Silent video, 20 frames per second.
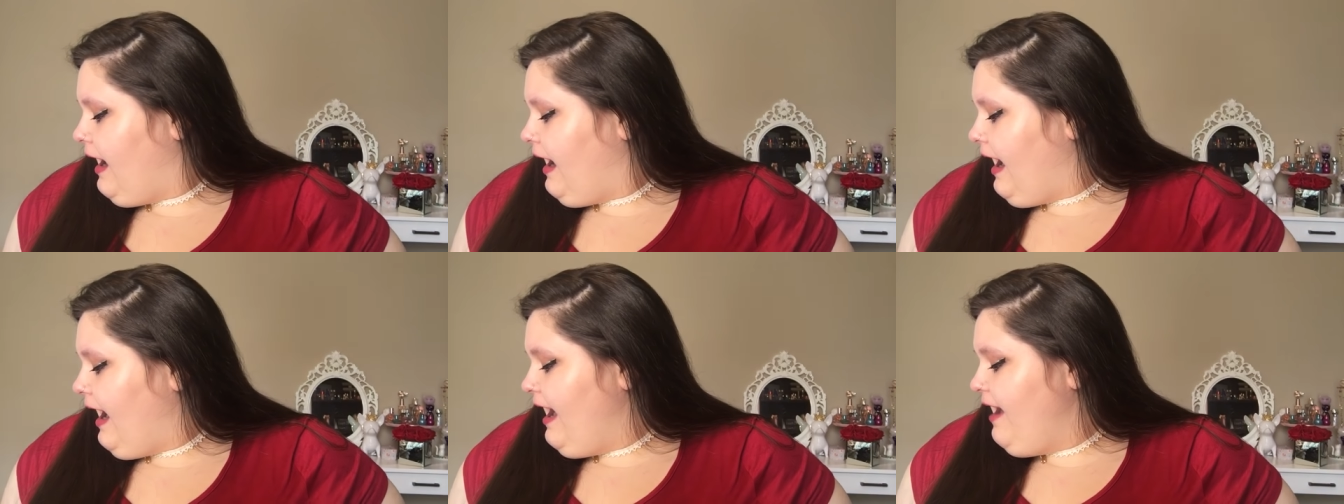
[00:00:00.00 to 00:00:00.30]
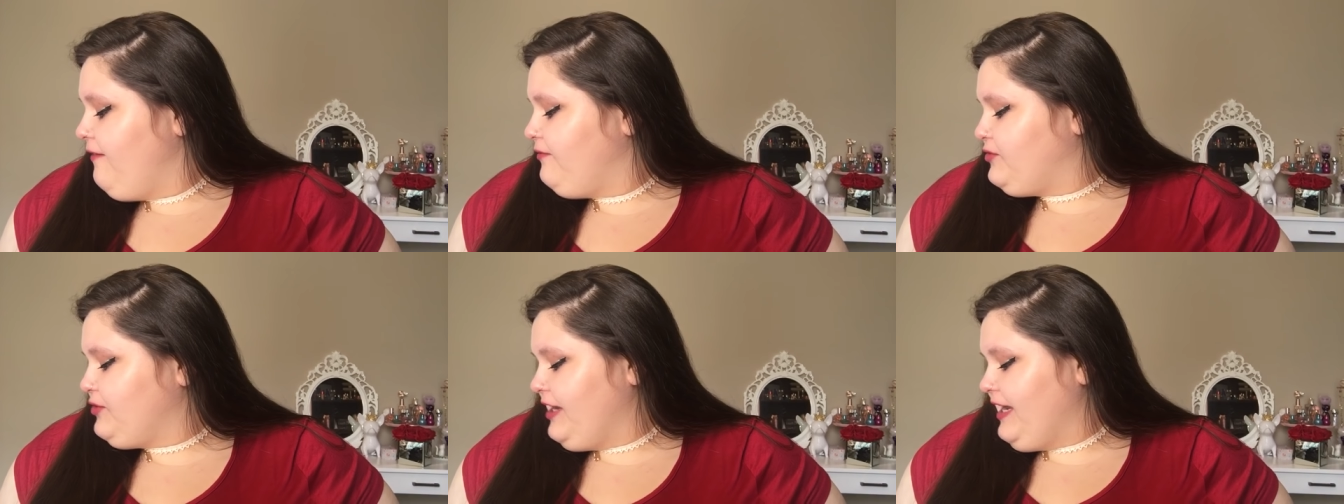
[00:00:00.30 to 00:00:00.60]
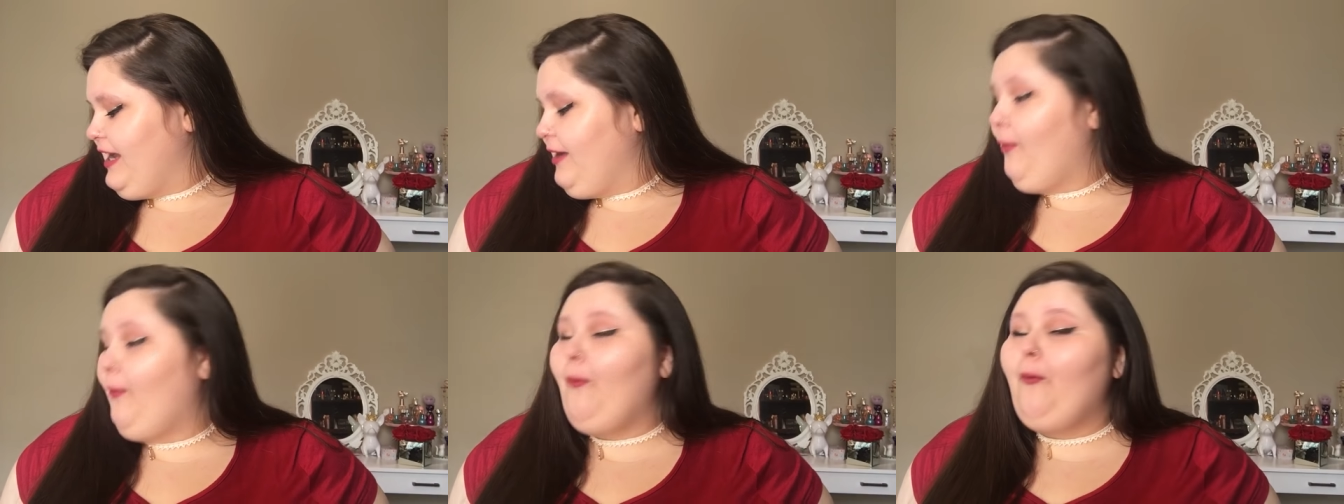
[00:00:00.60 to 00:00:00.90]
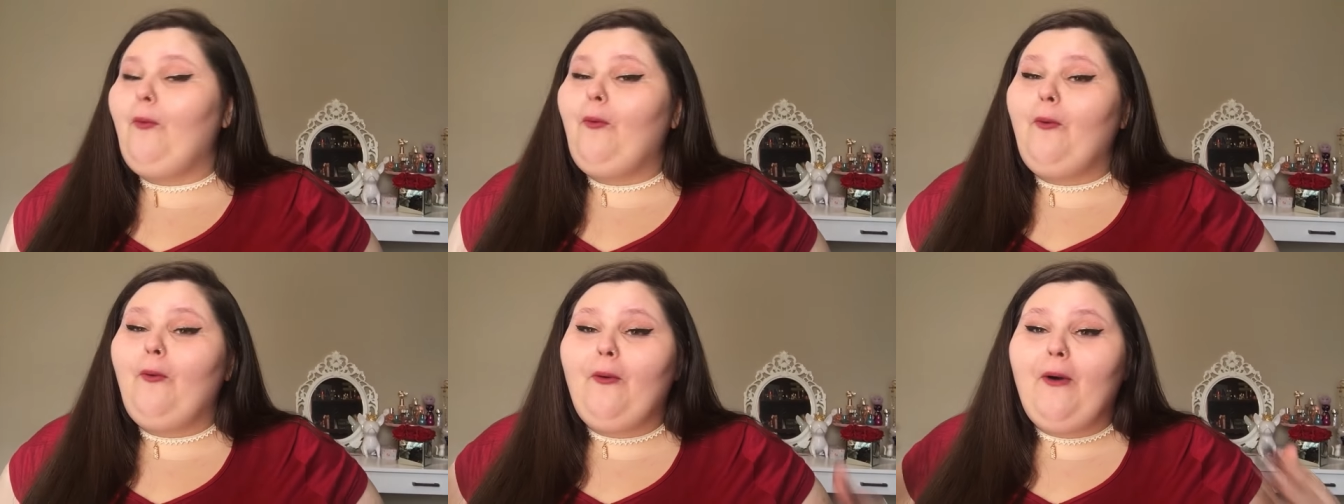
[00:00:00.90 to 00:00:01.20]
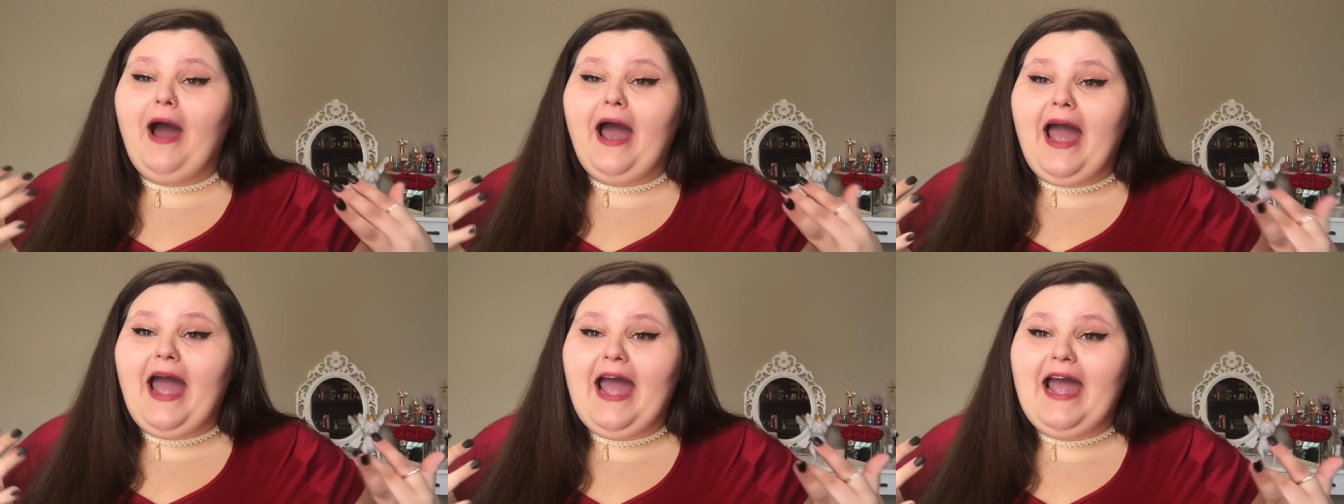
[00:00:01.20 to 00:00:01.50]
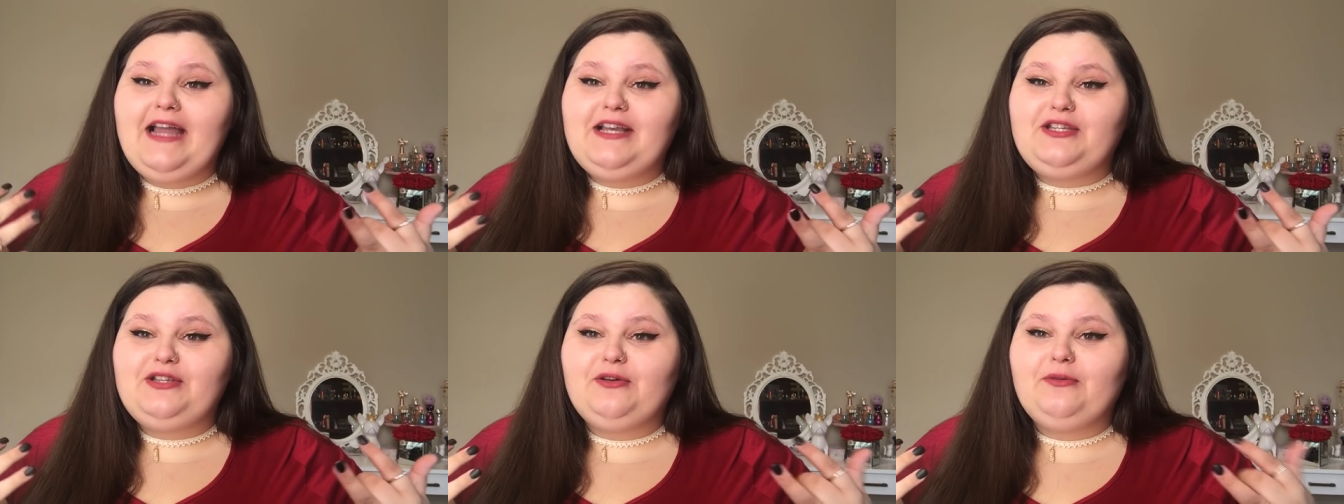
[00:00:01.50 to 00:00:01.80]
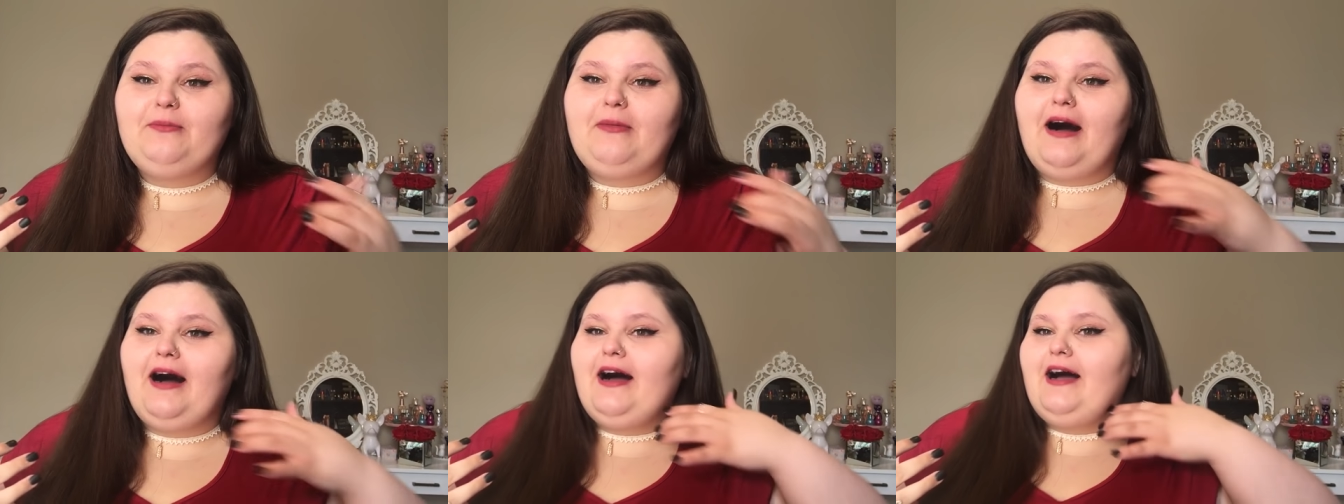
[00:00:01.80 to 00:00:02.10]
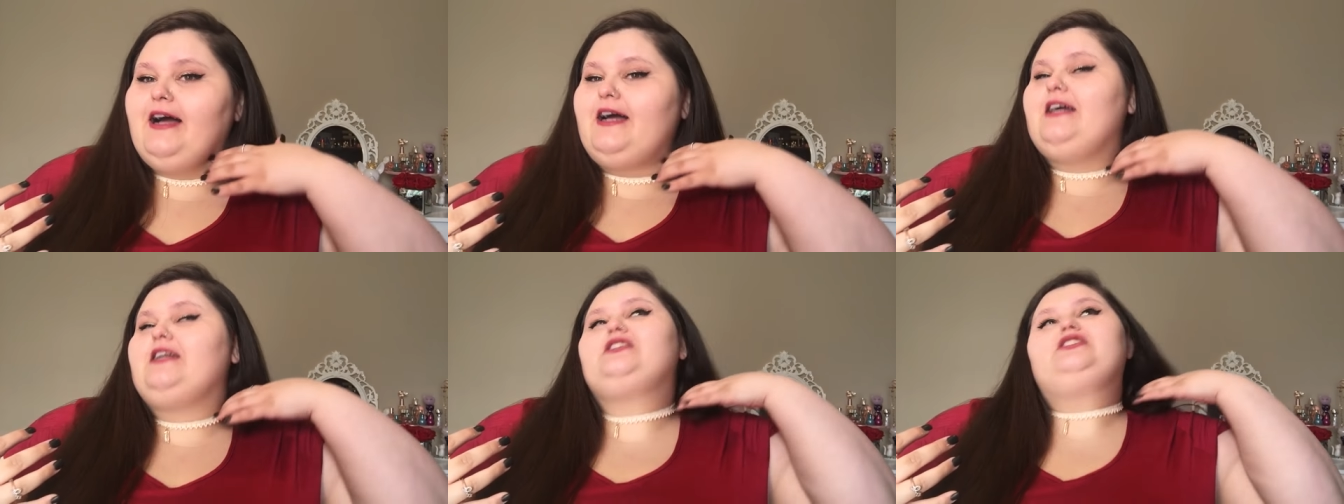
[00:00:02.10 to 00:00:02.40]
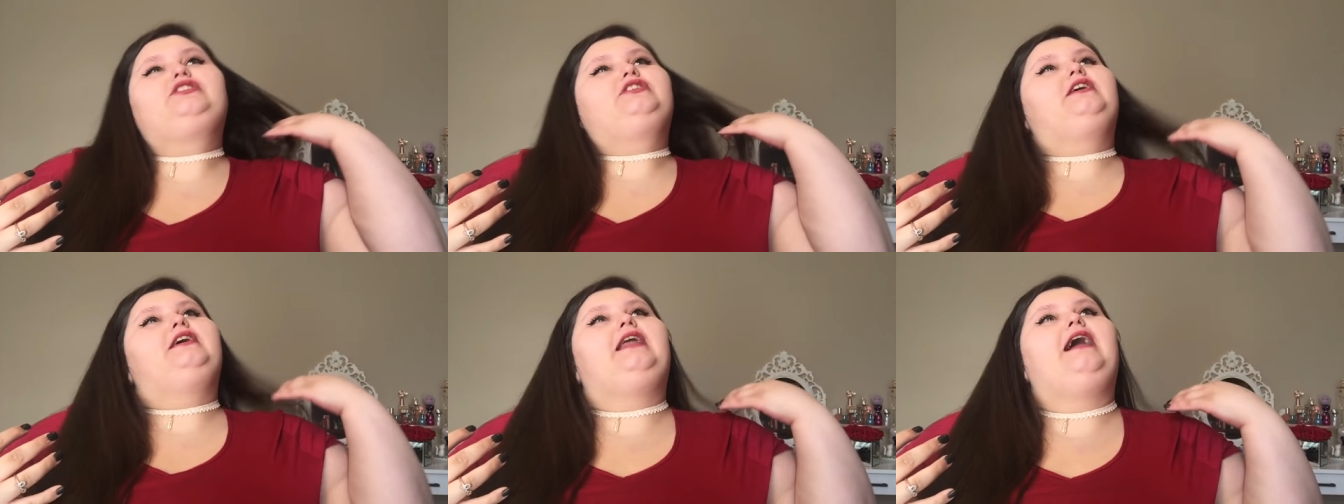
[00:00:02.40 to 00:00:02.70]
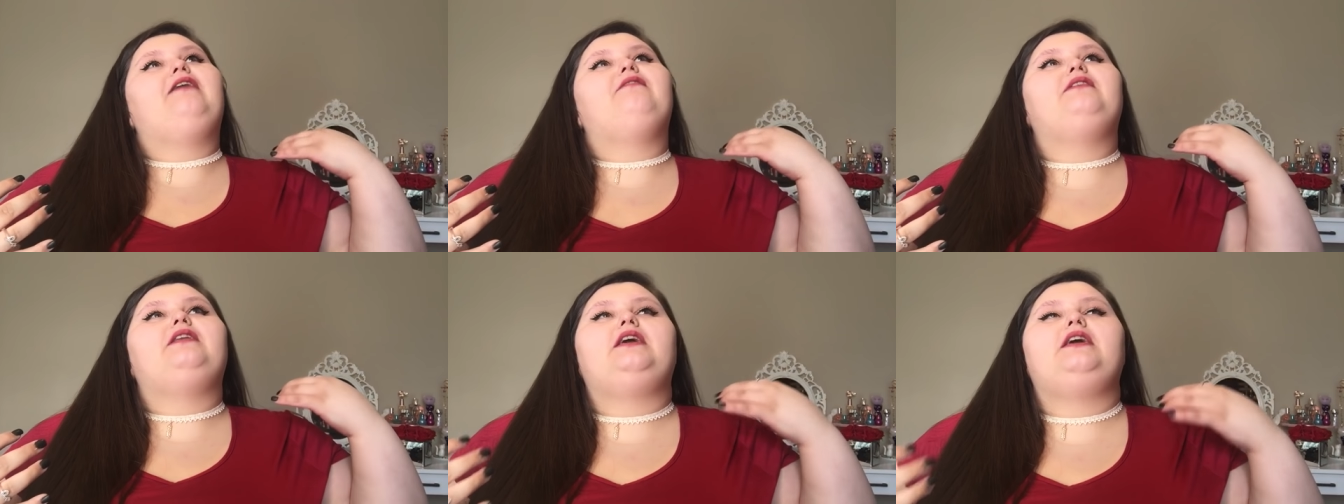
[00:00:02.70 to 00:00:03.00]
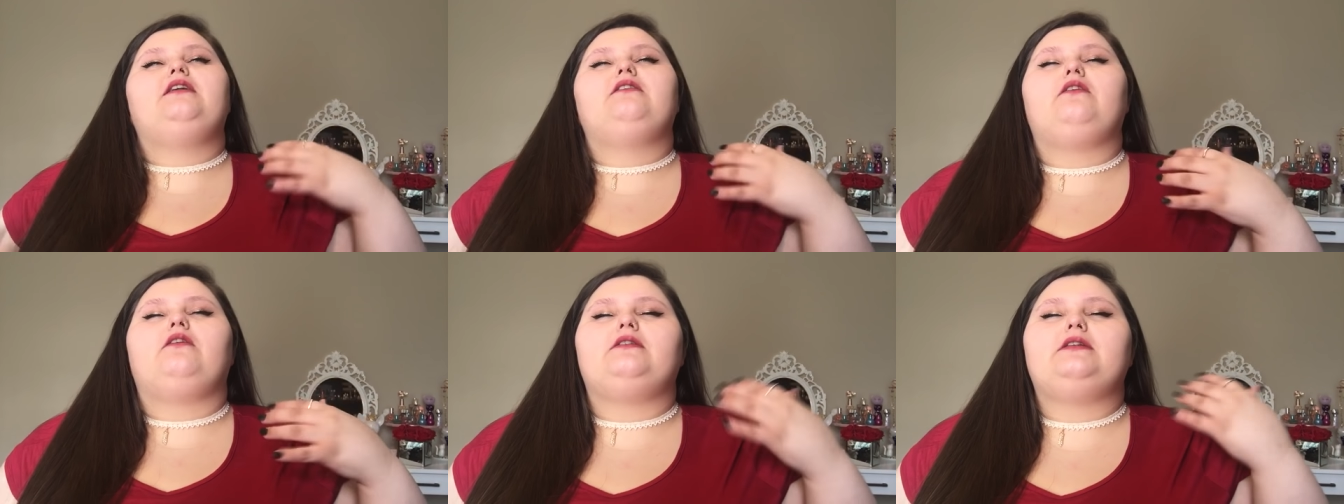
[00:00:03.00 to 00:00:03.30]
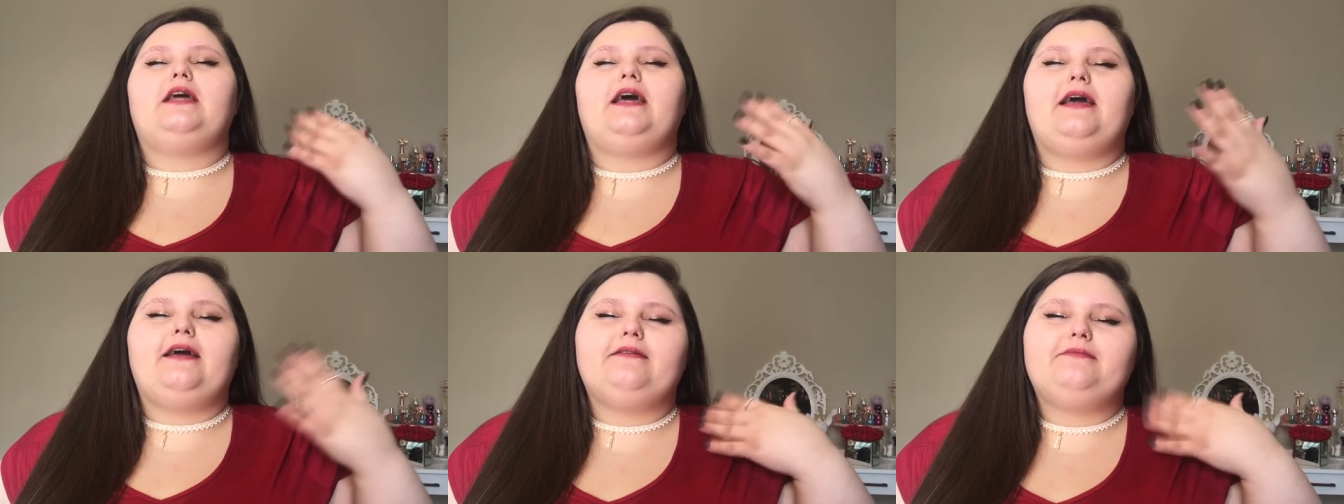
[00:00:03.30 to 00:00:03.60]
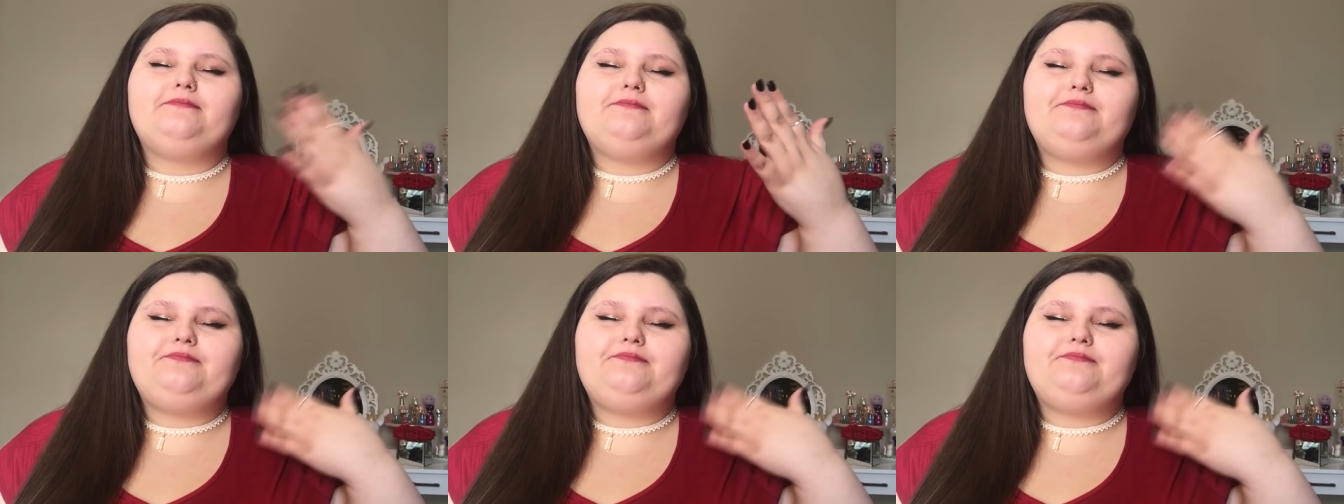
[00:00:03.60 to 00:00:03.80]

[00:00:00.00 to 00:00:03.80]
I have drinking way too much and I haven't eaten all day.